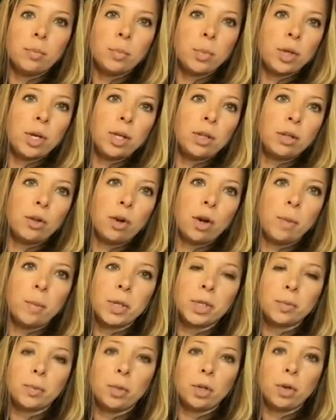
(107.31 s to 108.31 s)
put it in the
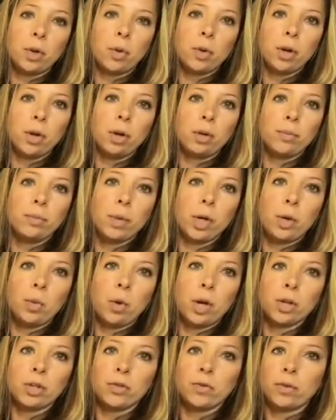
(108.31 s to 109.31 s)
comments below and I'll
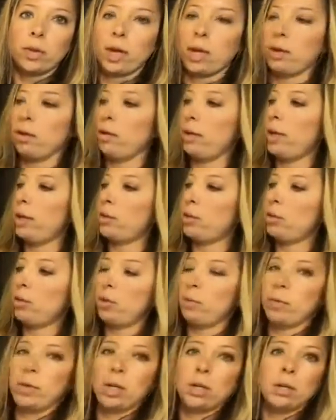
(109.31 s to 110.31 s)
watch for that and I'll answer
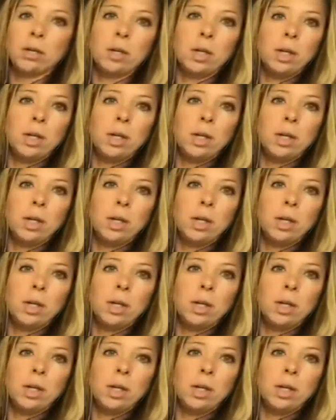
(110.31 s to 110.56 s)
them there.